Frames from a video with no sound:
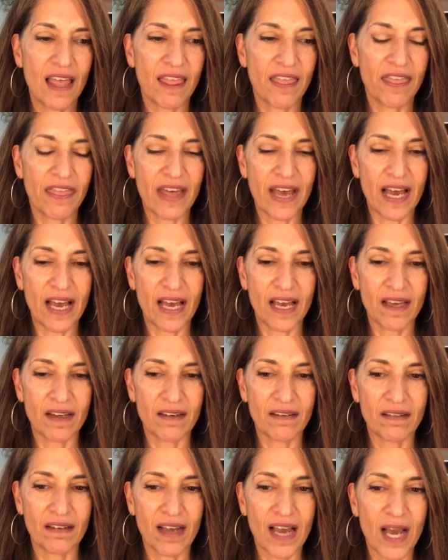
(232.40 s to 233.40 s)

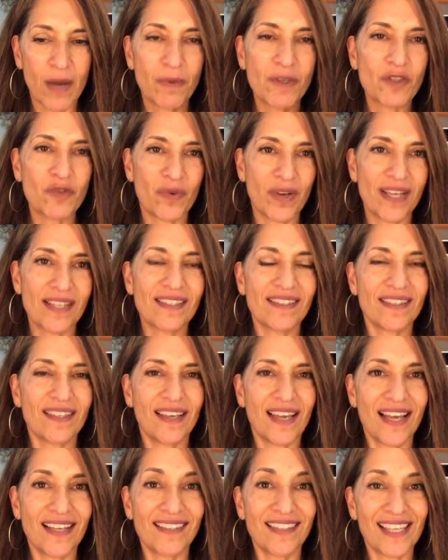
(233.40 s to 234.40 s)
that I was raised
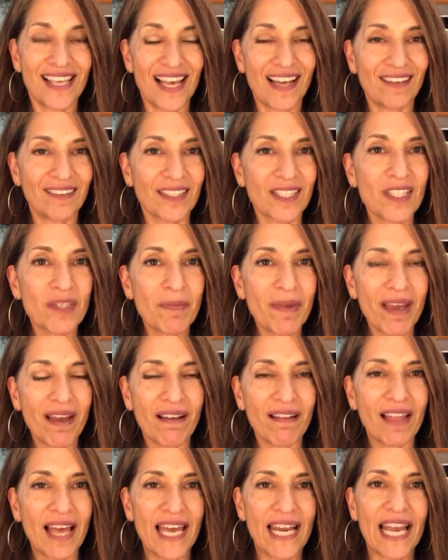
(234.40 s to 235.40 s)
as the eldest
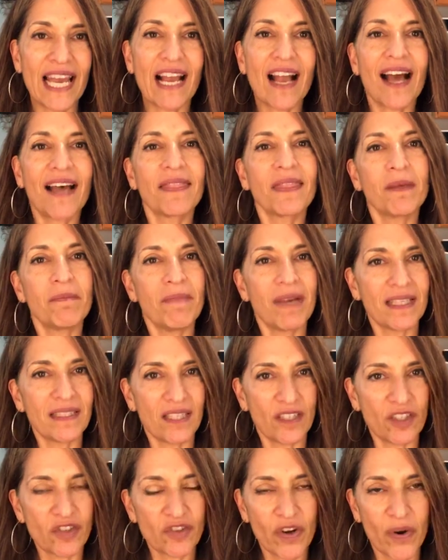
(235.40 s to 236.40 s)
male, and I got the
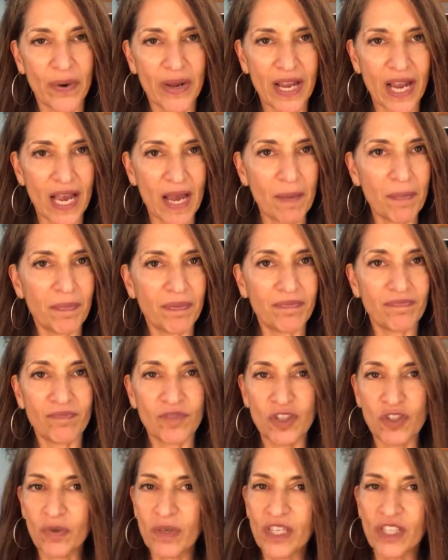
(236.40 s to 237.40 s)
message growing up
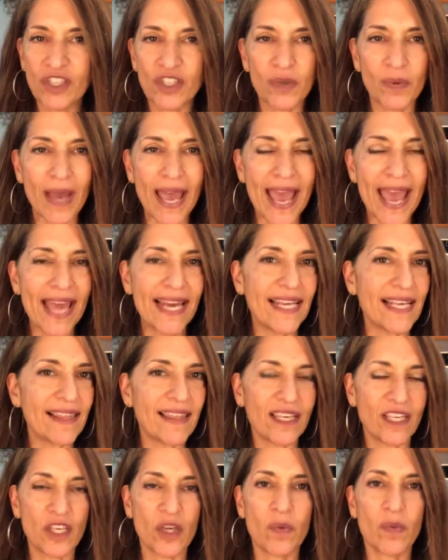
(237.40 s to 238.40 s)
you can do
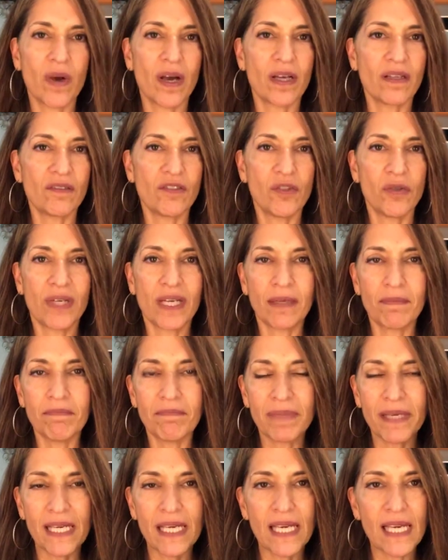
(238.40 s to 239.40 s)
anything you want, you can
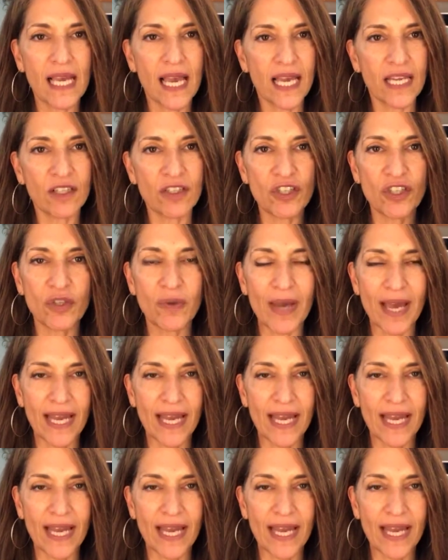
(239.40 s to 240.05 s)
be and do